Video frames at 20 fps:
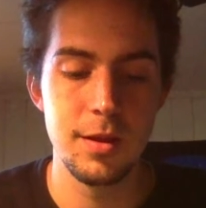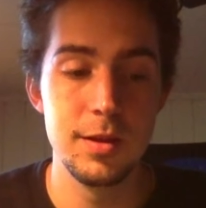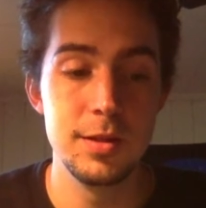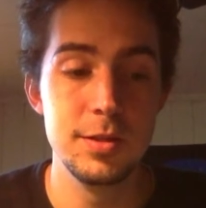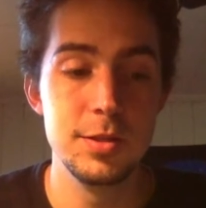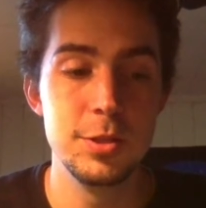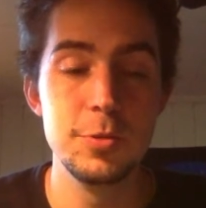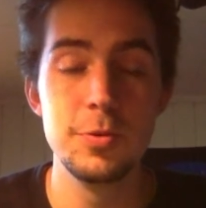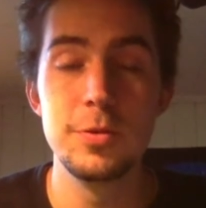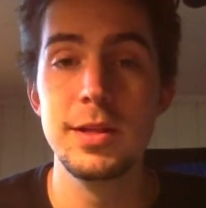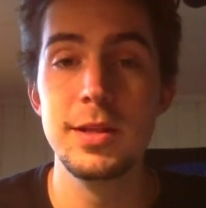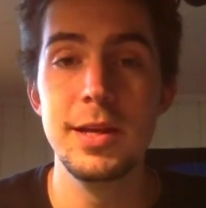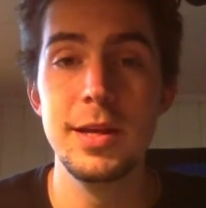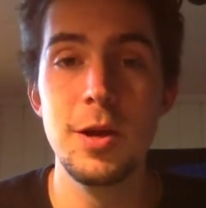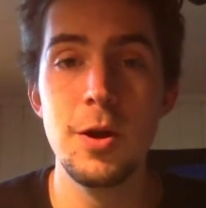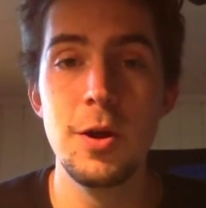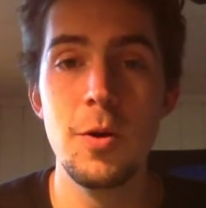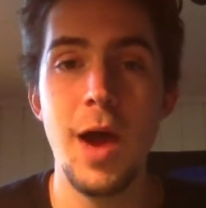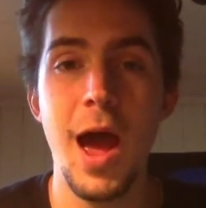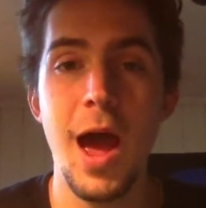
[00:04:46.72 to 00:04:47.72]
Duke
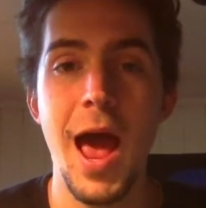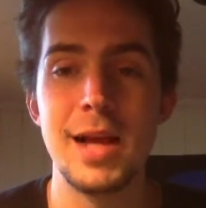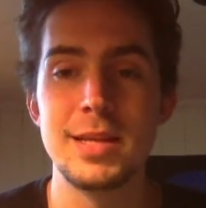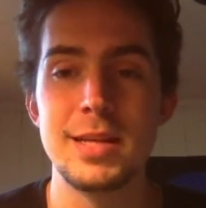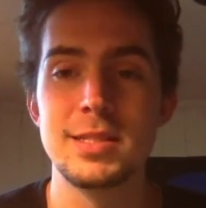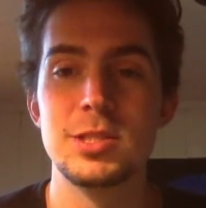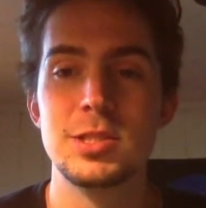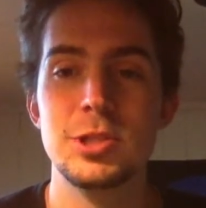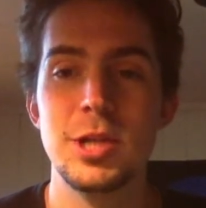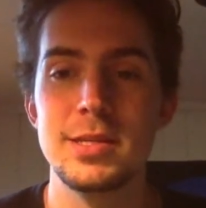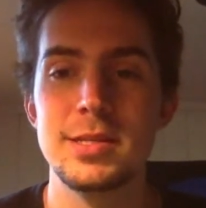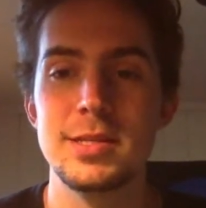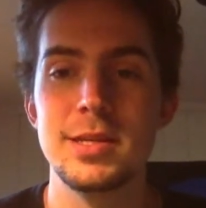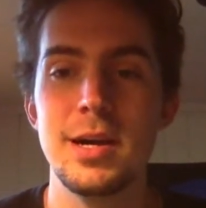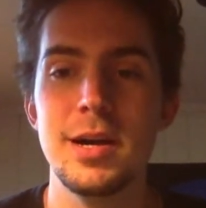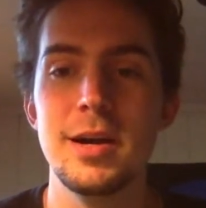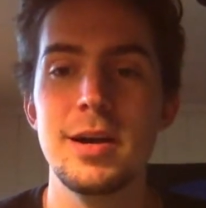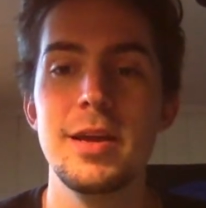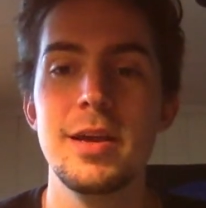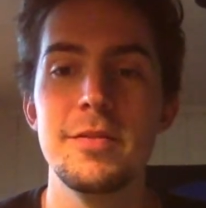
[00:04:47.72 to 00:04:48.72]
Leto asks
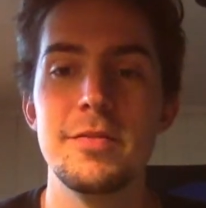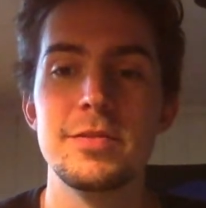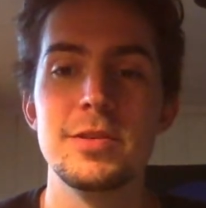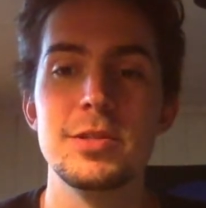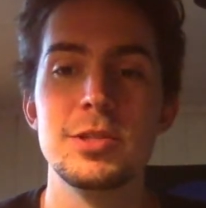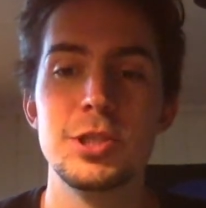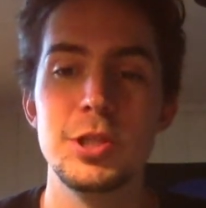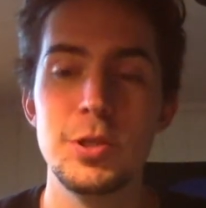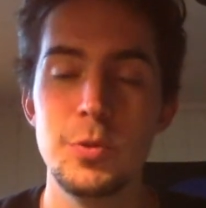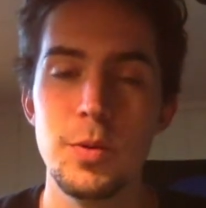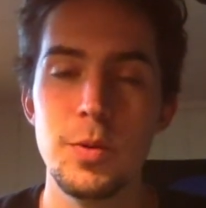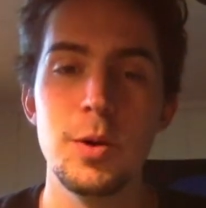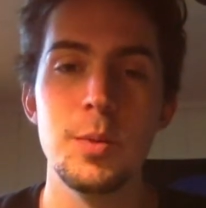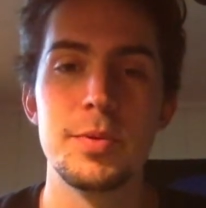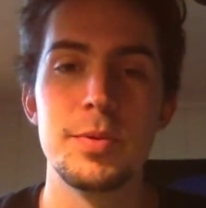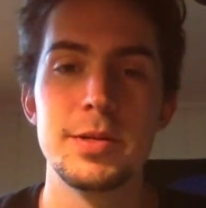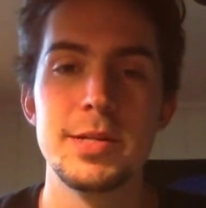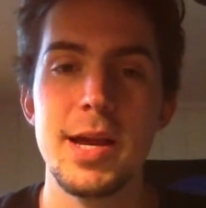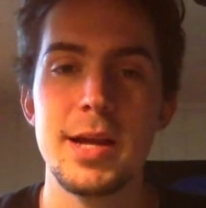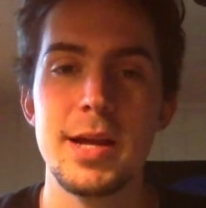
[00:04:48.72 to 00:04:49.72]
Jessica if she will
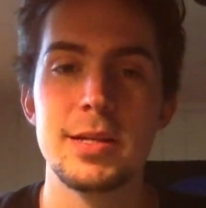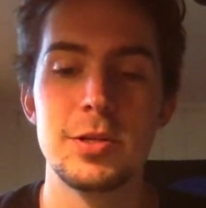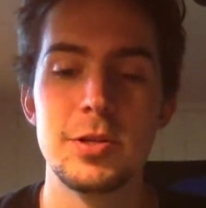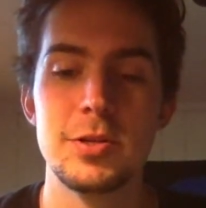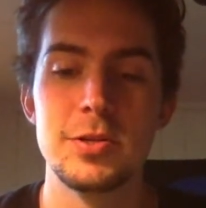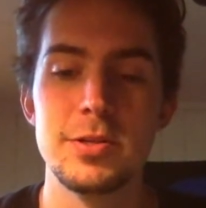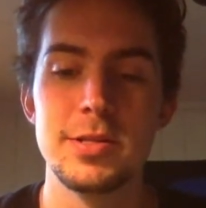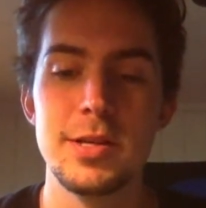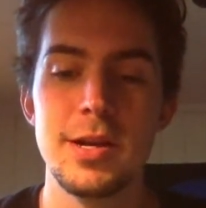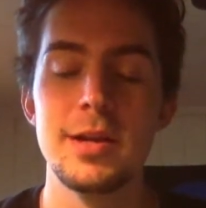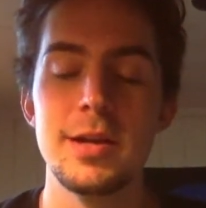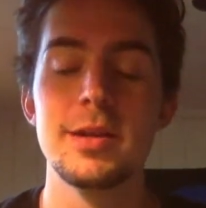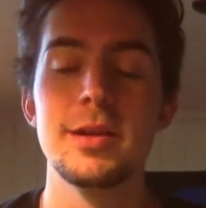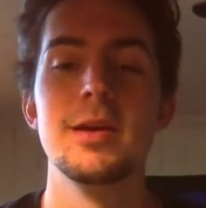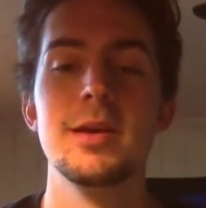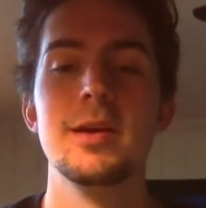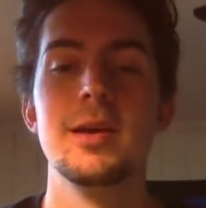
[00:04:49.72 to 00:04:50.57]
protect her son,